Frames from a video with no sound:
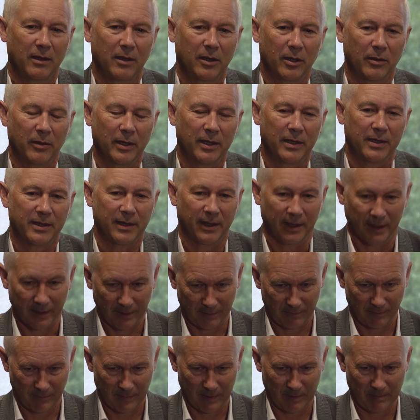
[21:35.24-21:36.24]
when you say
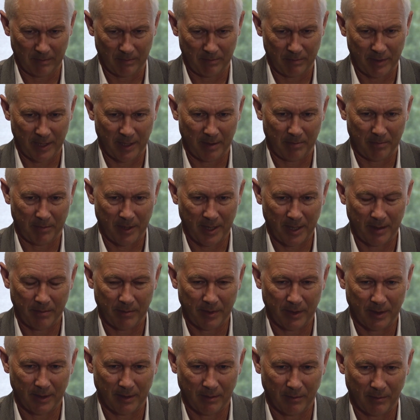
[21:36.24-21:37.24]
pen and
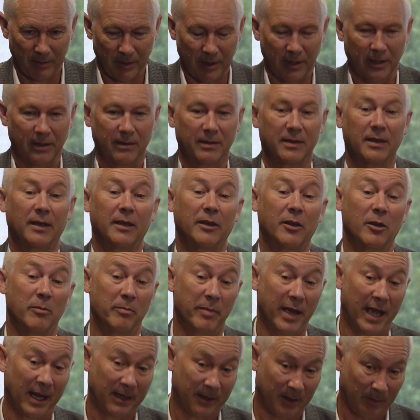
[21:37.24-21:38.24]
paper, when you say go
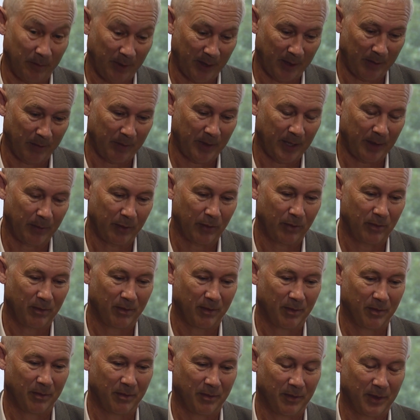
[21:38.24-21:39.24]
back to pen and paper,
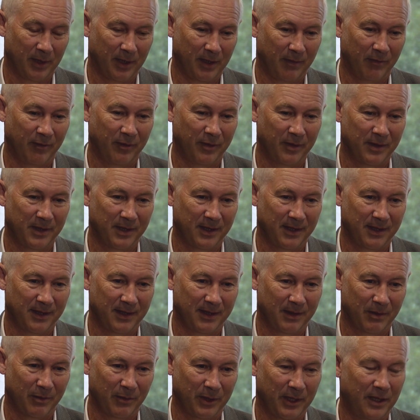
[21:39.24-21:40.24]
the inference
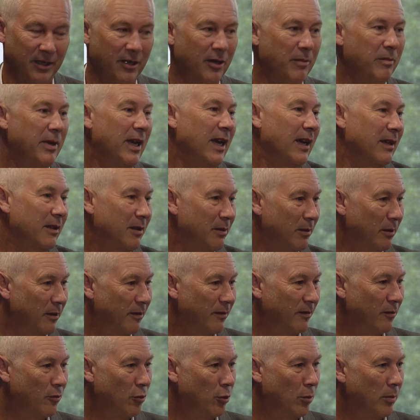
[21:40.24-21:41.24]
is we go back to a
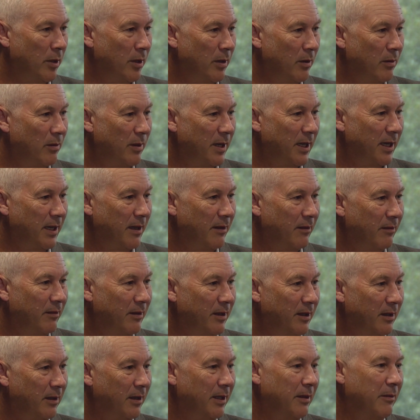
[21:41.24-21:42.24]
former way of
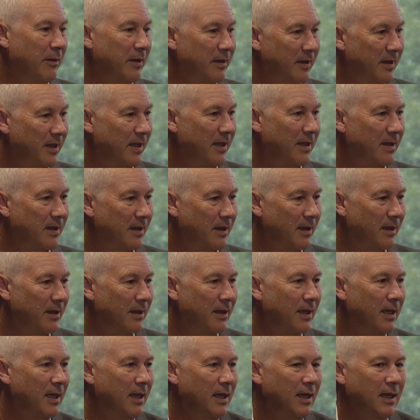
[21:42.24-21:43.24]
dealing with things, and
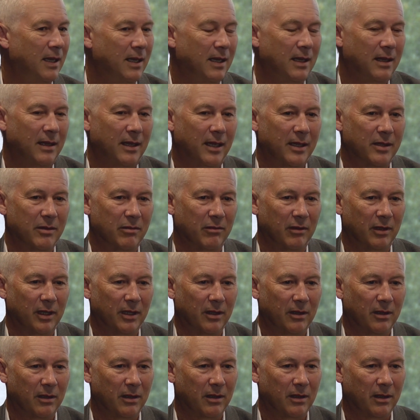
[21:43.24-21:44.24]
that's really
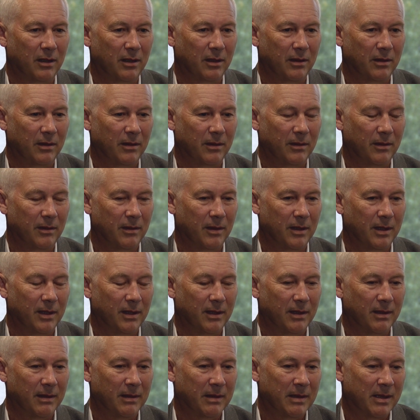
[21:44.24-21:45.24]
not going
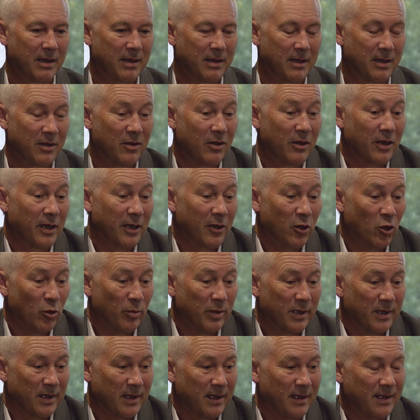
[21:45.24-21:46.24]
to help
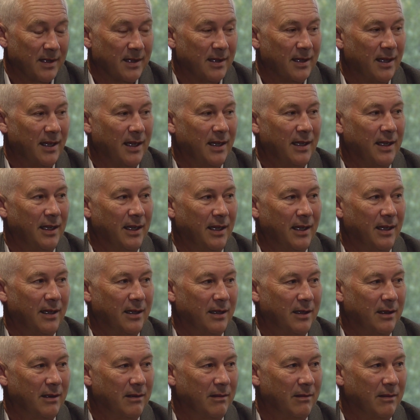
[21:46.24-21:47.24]
us understand how
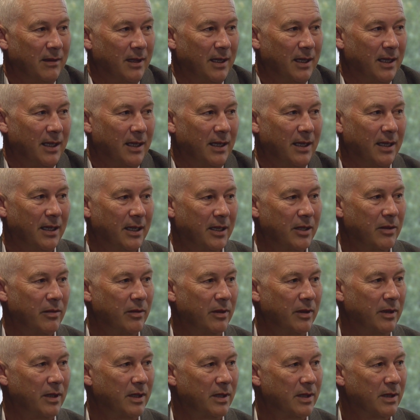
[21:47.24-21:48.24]
to engage
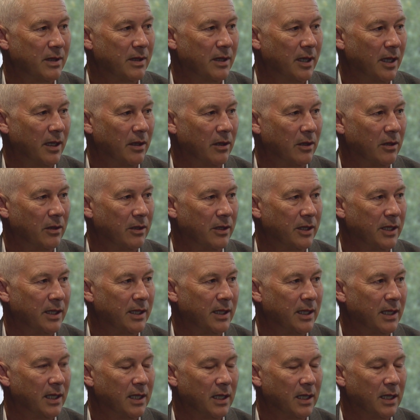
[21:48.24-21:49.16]
with this technology.